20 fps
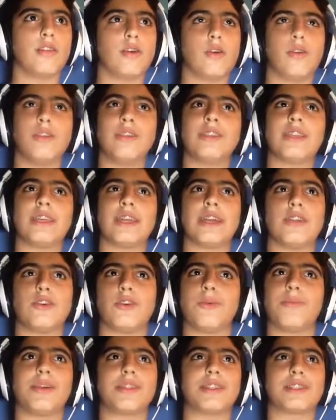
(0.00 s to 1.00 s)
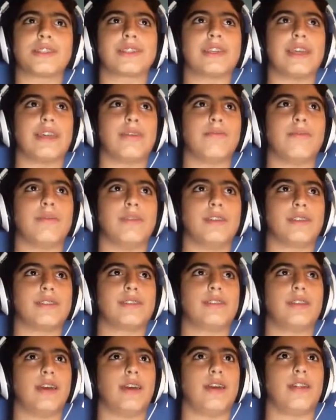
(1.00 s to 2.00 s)
The only thing I know about this game
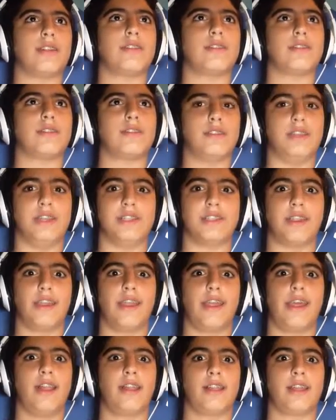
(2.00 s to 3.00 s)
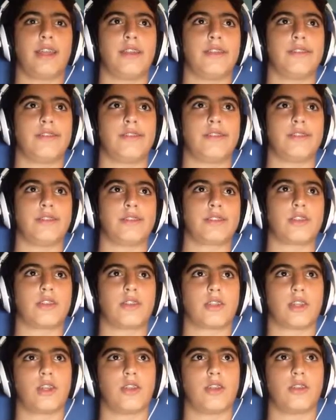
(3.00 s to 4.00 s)
is that there's an alien and
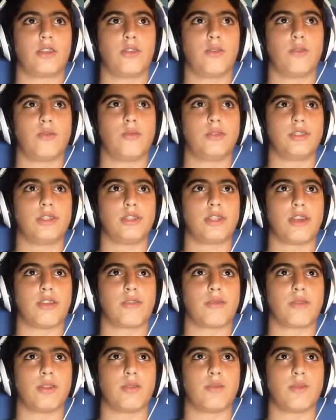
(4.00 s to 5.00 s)
it's gonna kill you when you gotta